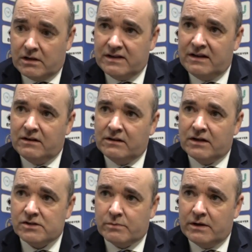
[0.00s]
attending
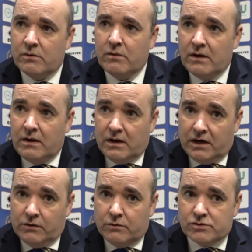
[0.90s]
that as well,
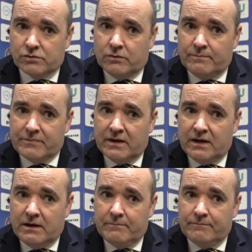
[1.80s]
and also
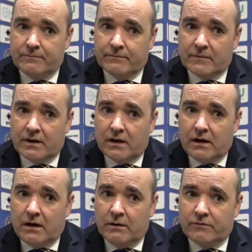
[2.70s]

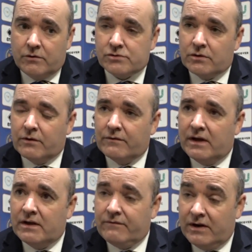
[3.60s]
I've also got
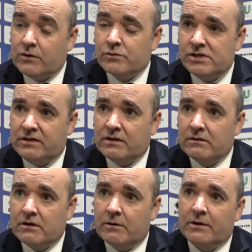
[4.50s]
Ferco Seating
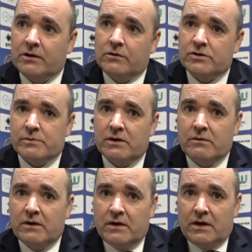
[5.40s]
coming along as well,
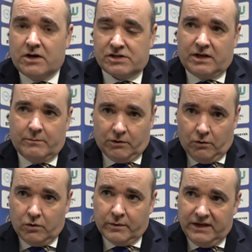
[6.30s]
because I think we're
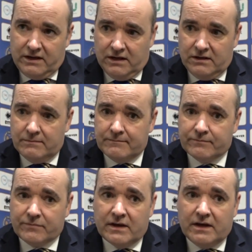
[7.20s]
all quite keen
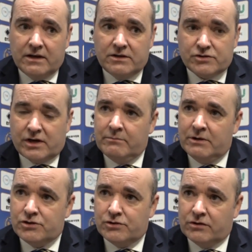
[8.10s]
to try and
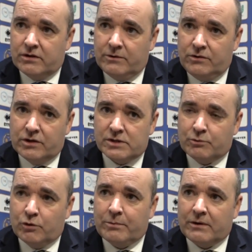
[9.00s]
make sure that we do this
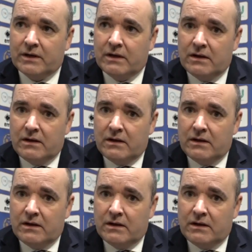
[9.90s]
properly.